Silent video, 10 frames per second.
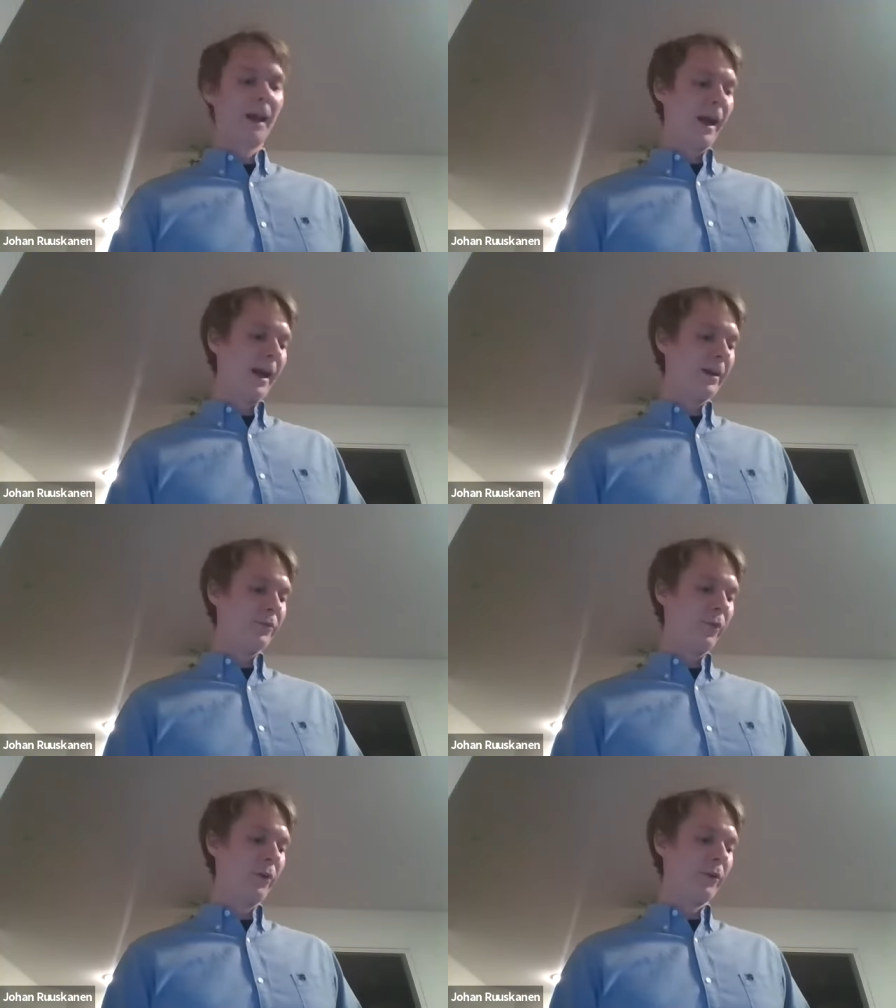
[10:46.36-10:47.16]

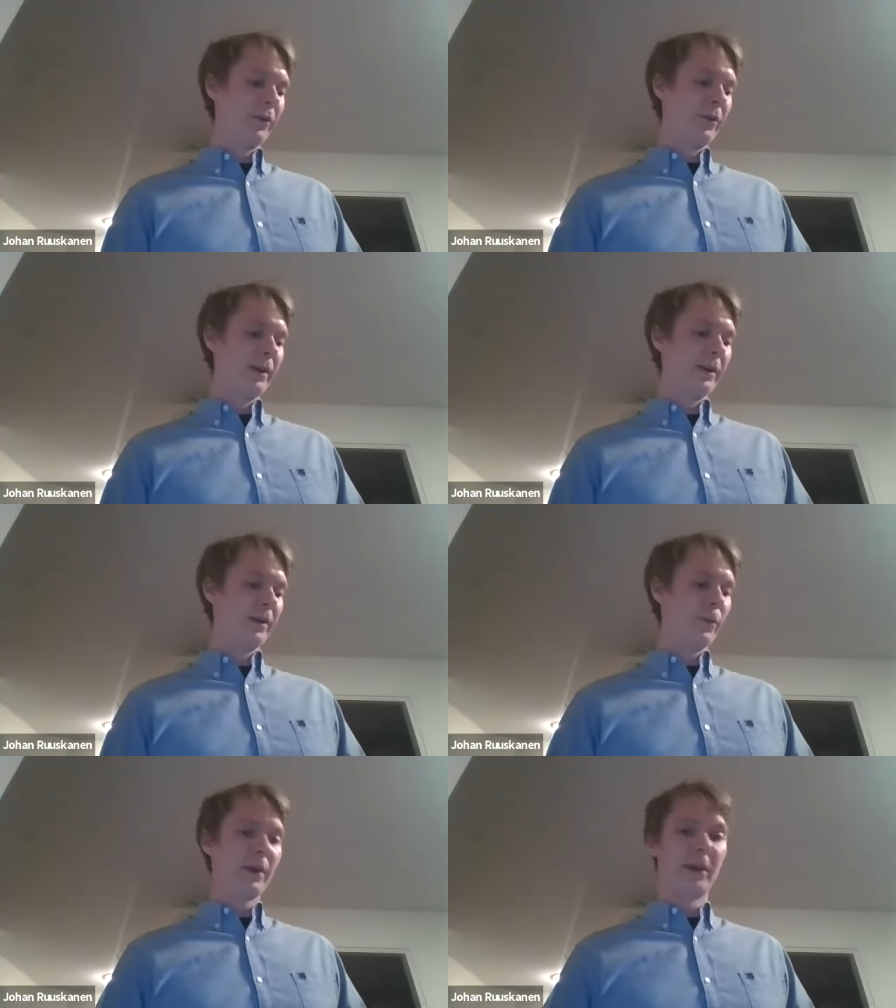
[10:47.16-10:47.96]
And further,
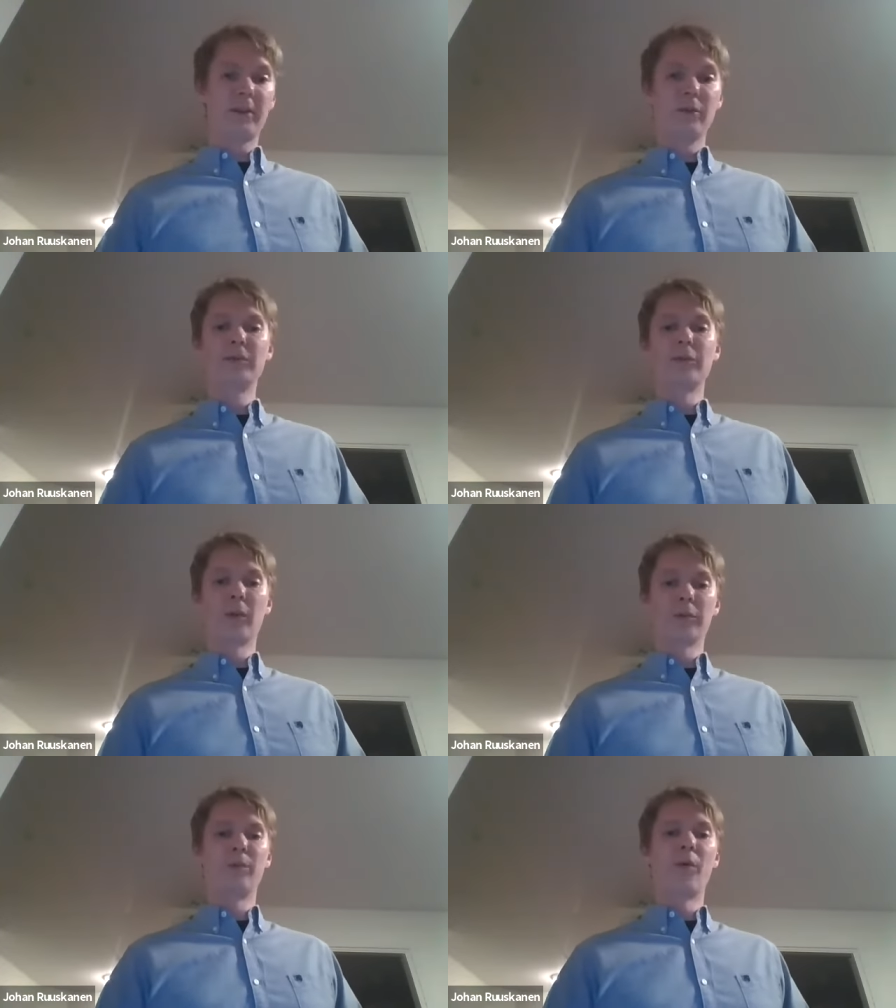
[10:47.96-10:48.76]
we can use this to also